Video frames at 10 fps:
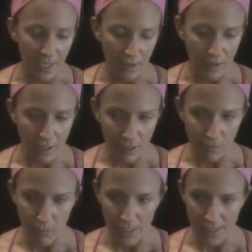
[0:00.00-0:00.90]
I
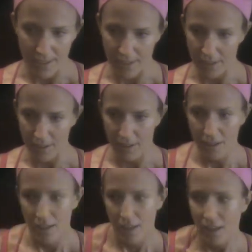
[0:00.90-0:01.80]
love what it's done
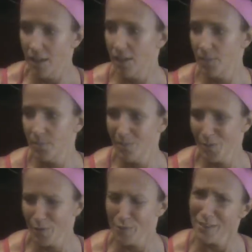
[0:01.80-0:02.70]
um,
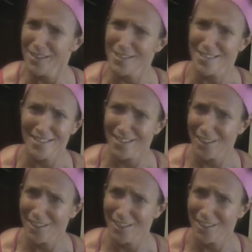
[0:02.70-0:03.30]
for fitness.